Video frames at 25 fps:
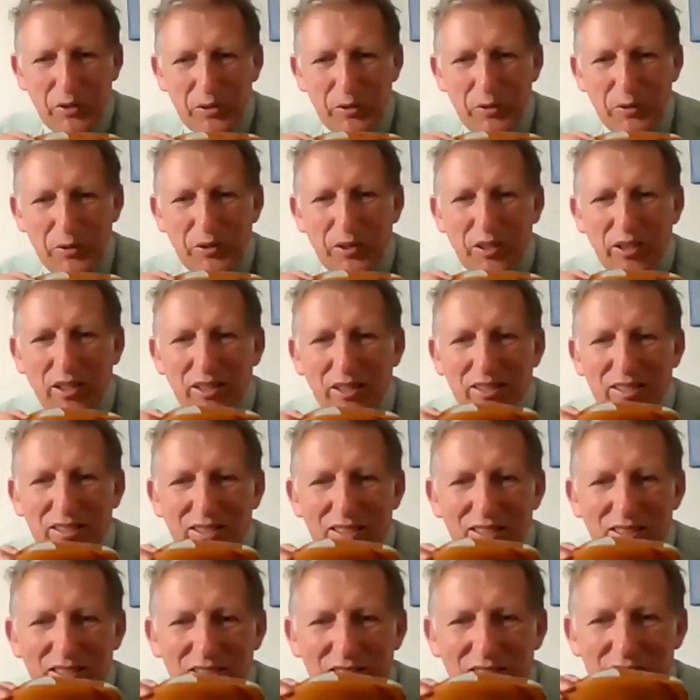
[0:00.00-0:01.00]
who God
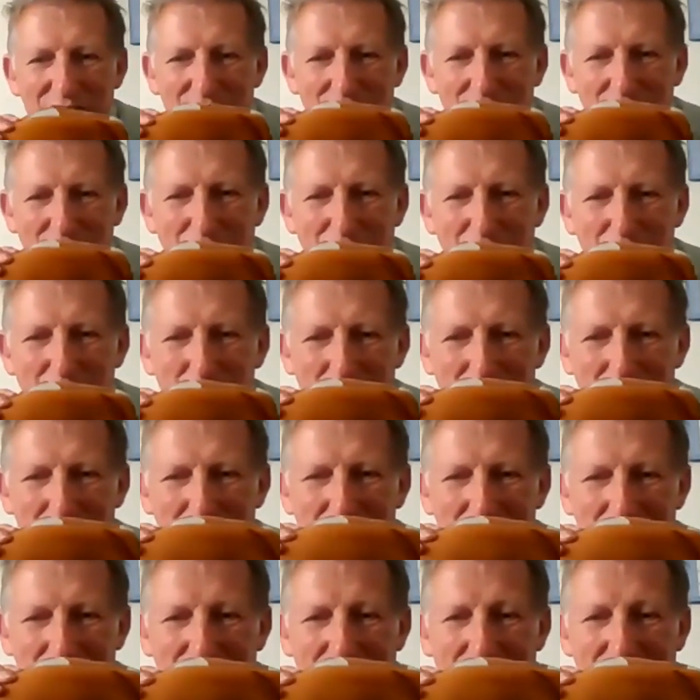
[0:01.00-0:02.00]
has chosen
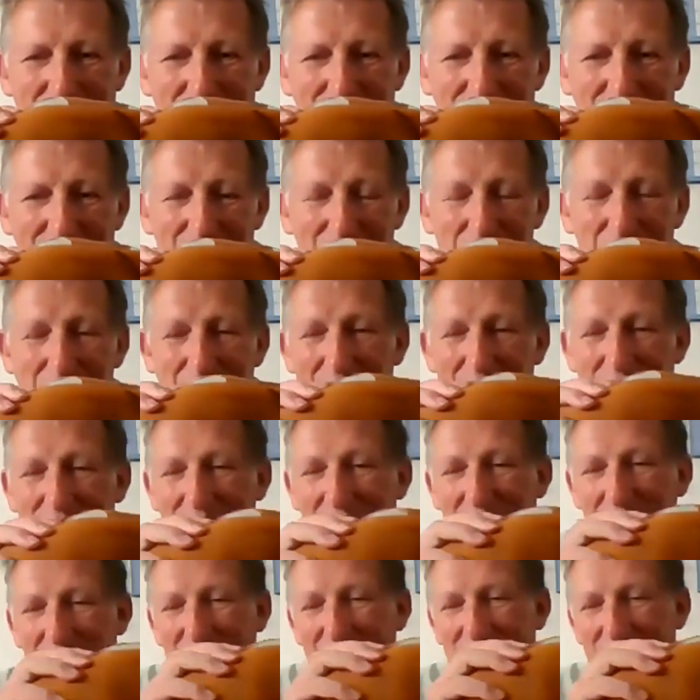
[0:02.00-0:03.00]
to follow him.
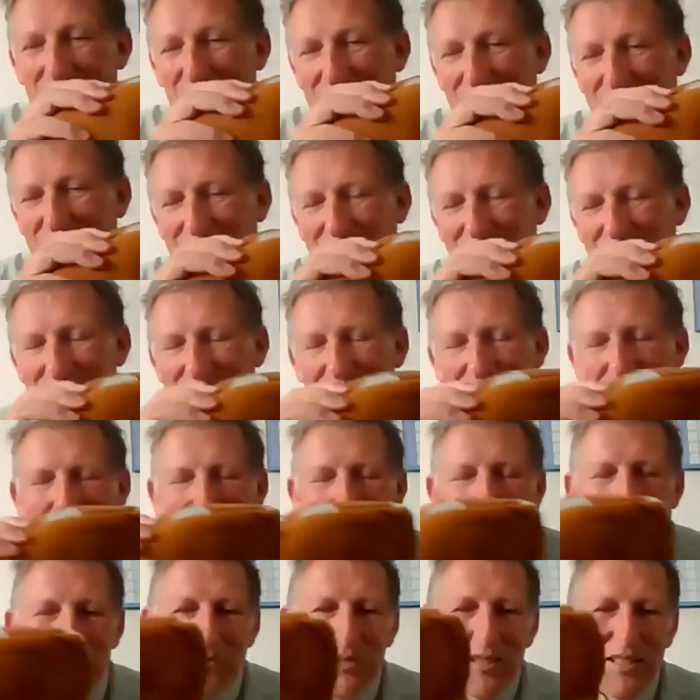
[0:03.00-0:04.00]
We
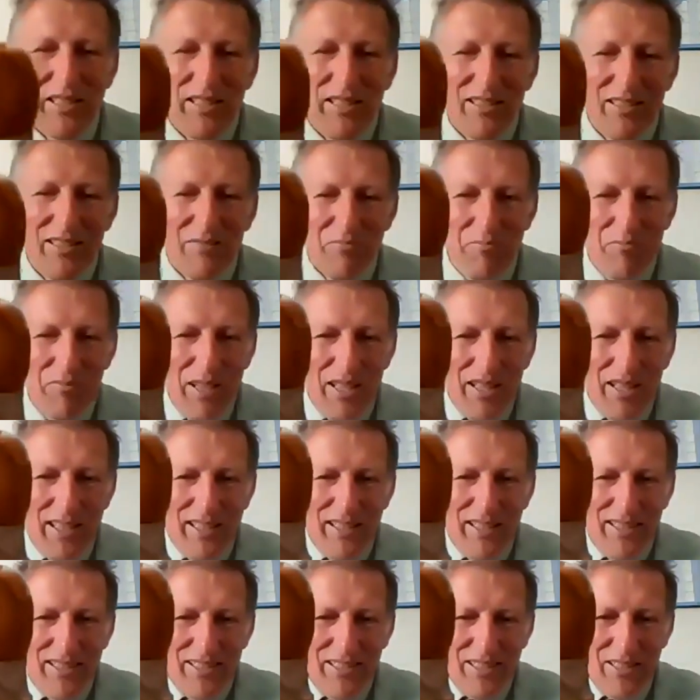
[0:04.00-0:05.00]
can be
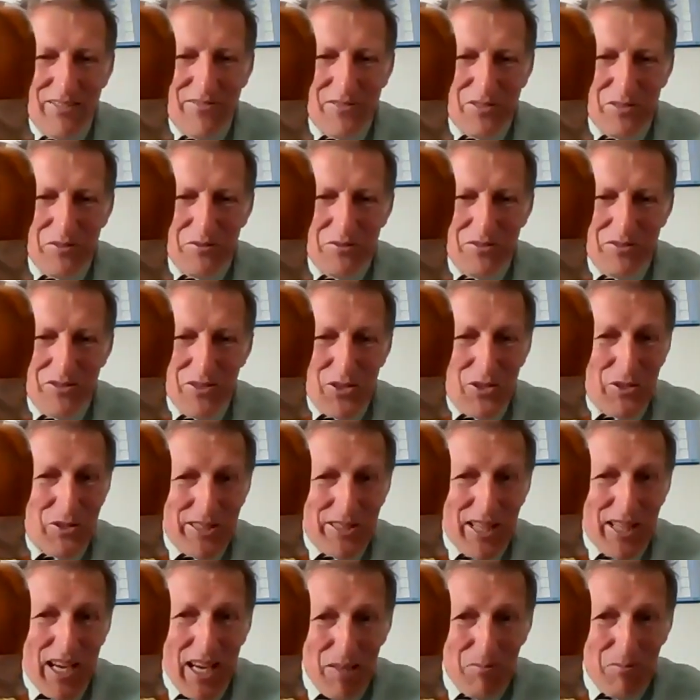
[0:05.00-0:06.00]
many different
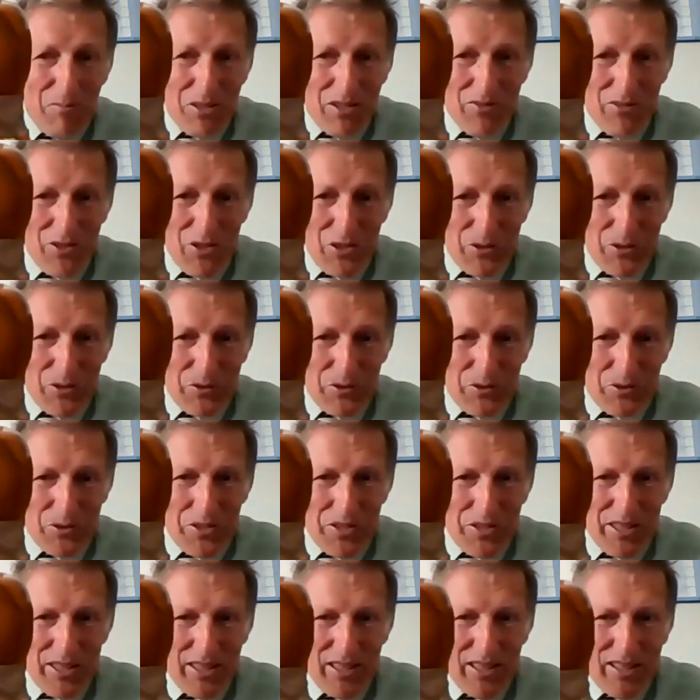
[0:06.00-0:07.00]
types of
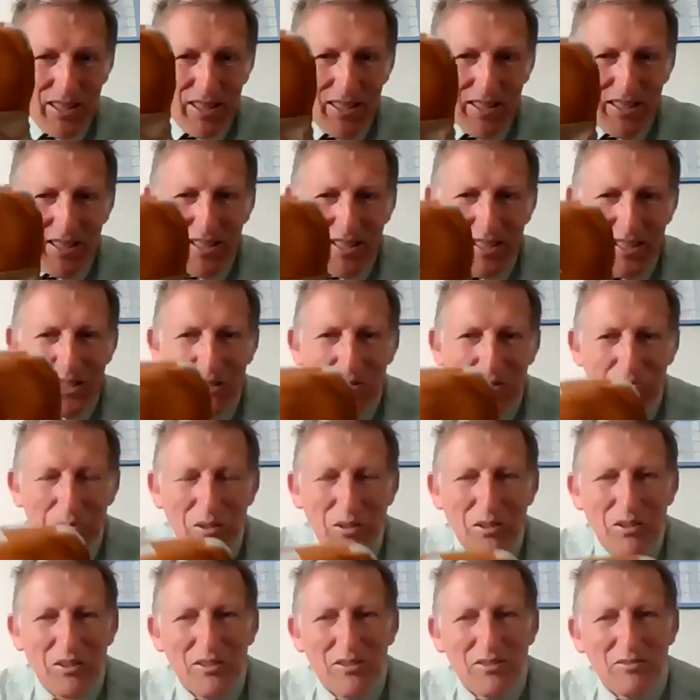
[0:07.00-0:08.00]
jewels,
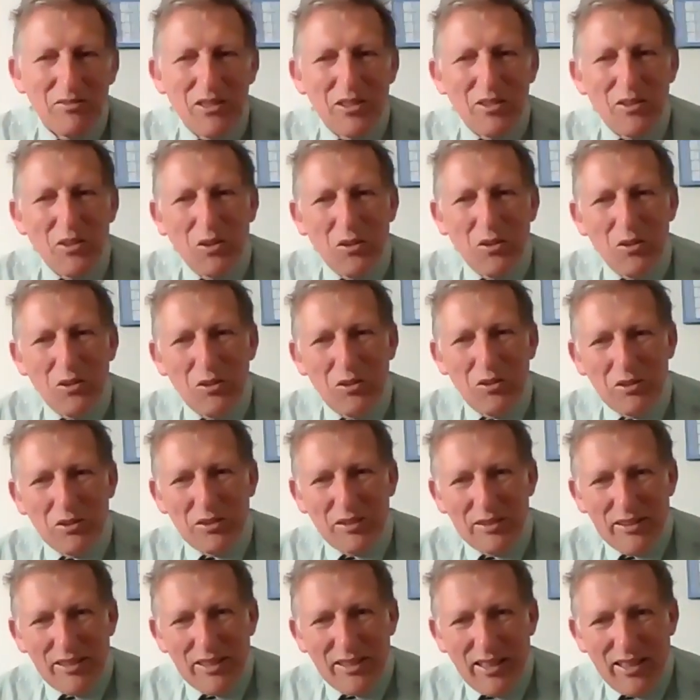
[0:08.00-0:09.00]
but we're
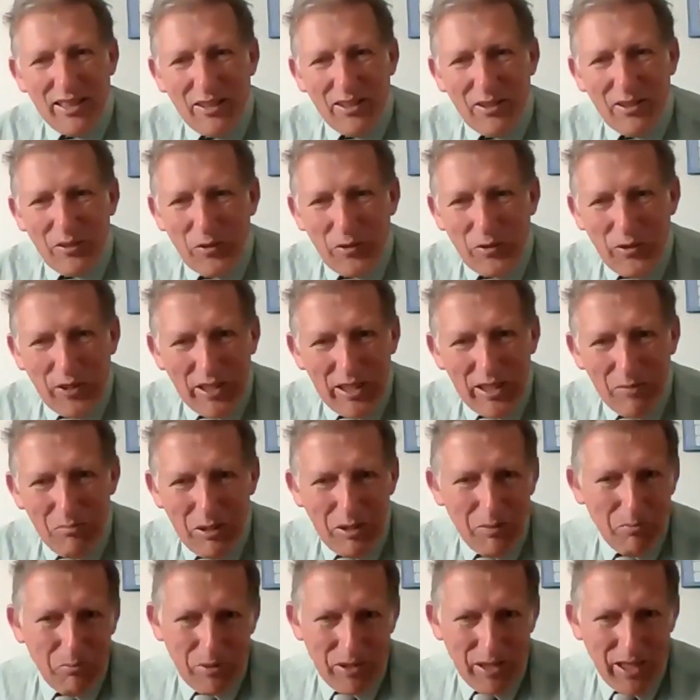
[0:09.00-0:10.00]
all
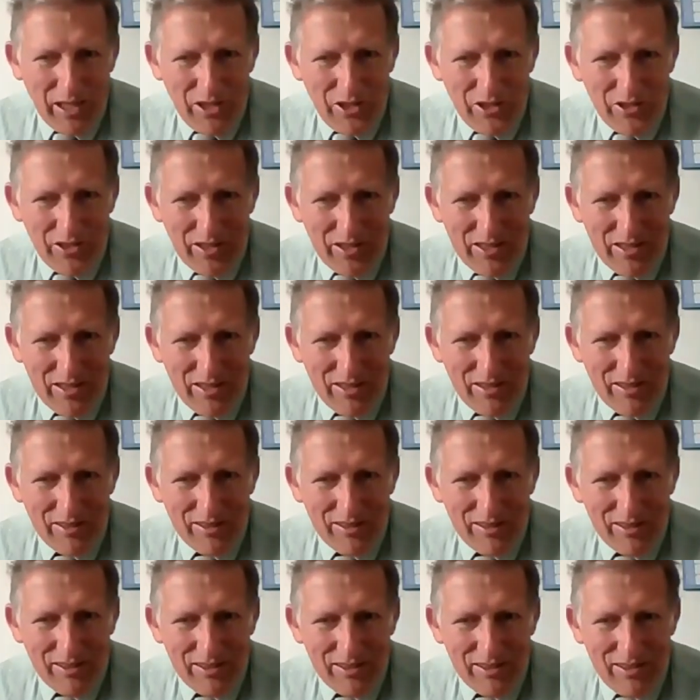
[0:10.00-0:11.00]
incredibly precious
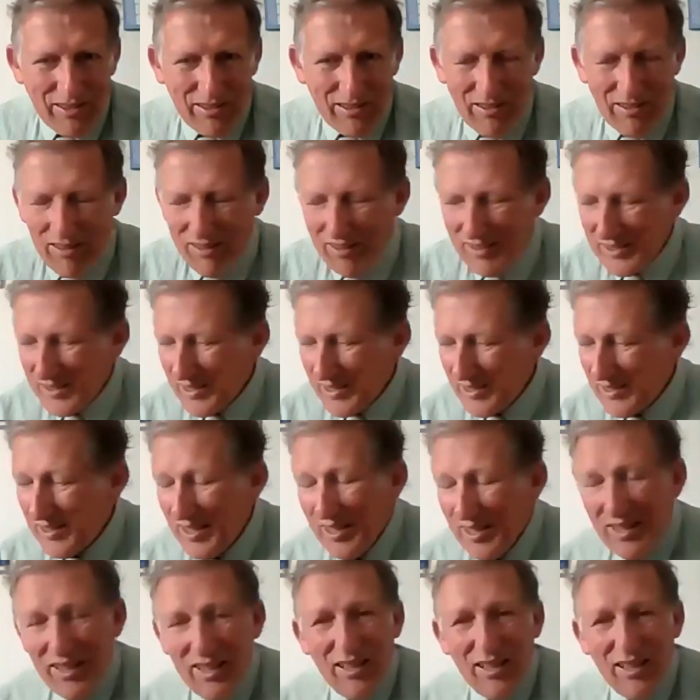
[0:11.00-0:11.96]
to God. And